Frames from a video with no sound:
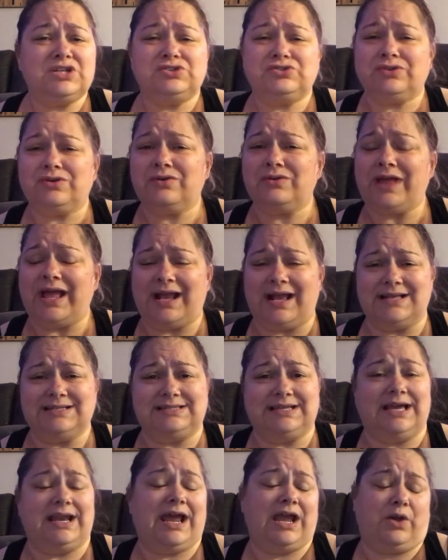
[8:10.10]
So like I
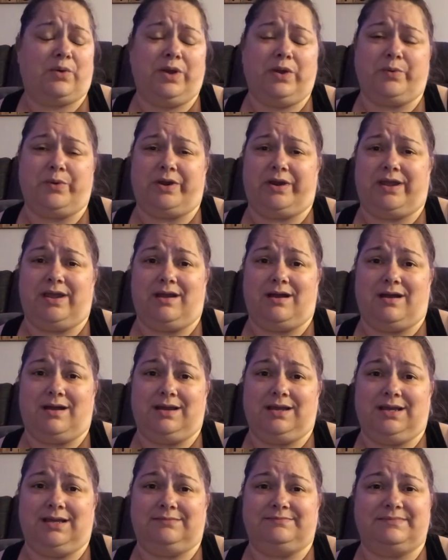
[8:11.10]
said, I quit working on
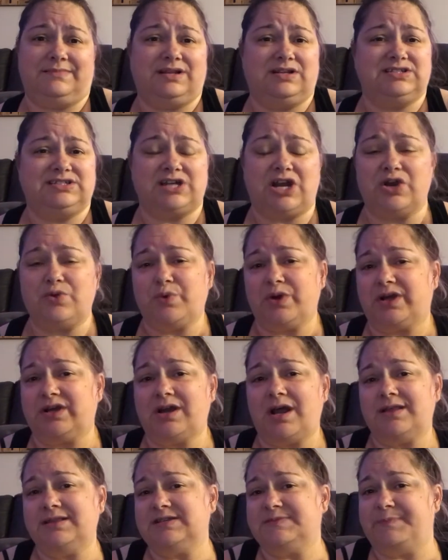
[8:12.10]
it. Started working
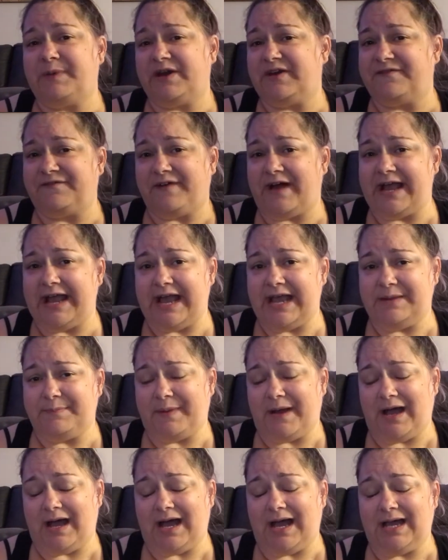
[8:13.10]
on this butterfly I had
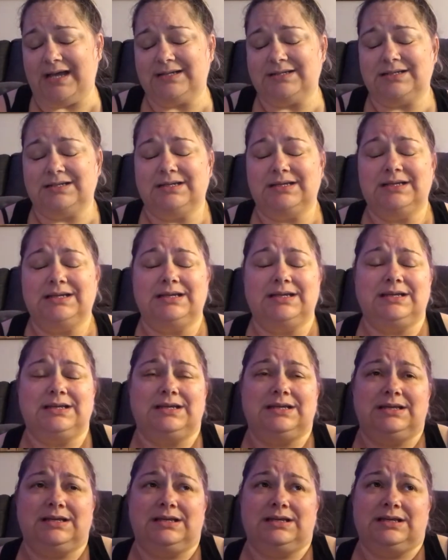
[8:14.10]
bought.
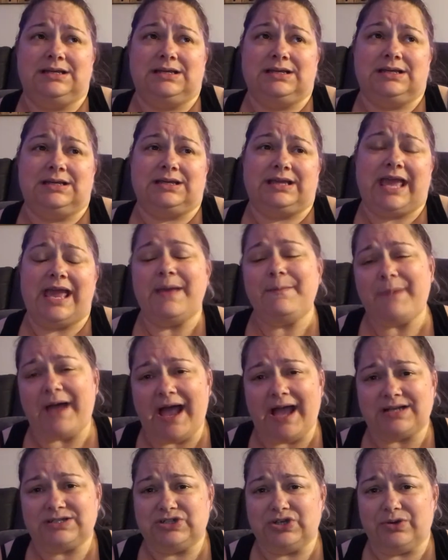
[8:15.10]
Came
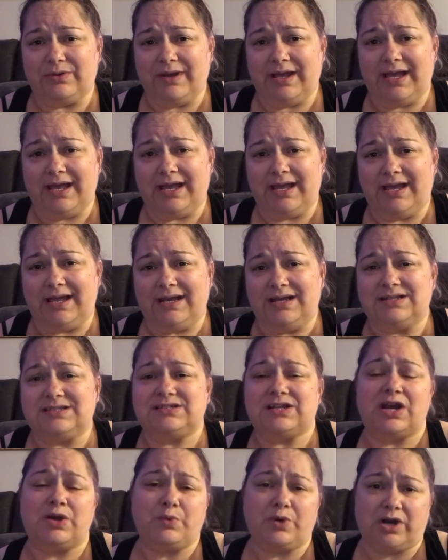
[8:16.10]
back to it,
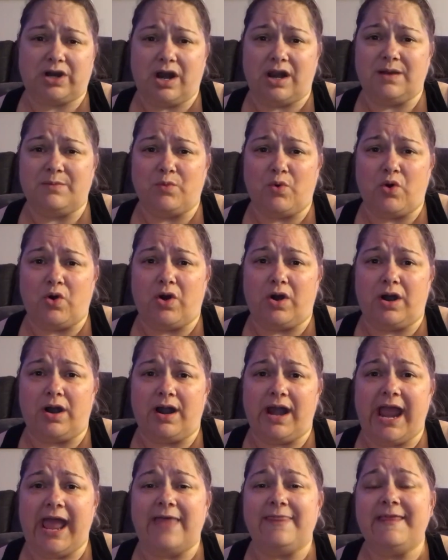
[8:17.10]
started working on it
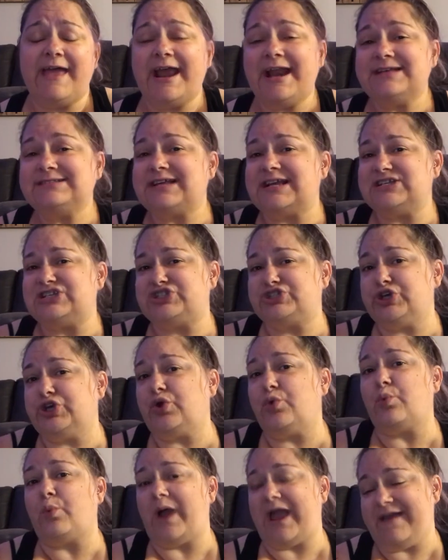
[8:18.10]
more. And then as I stood
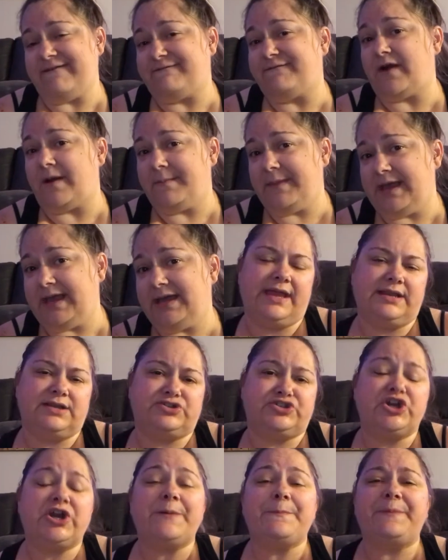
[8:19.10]
away from it,
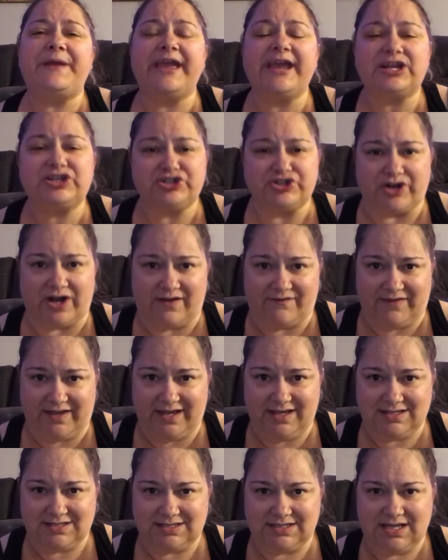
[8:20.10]
took a picture of
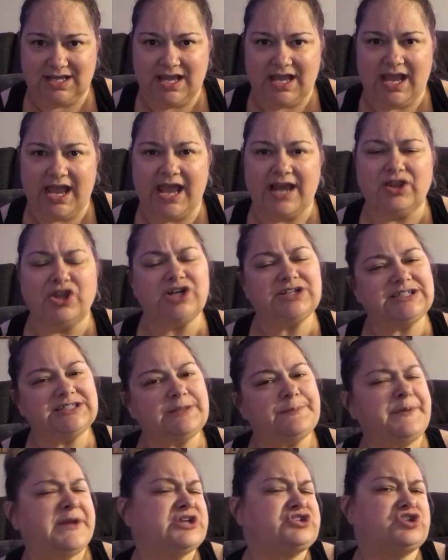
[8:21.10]
it and looked at
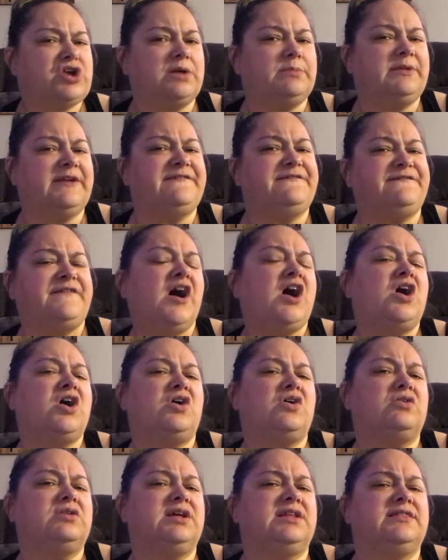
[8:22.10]
the picture on my
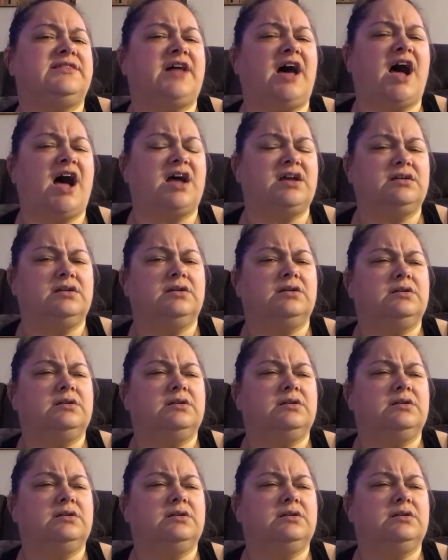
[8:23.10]
phone and thought,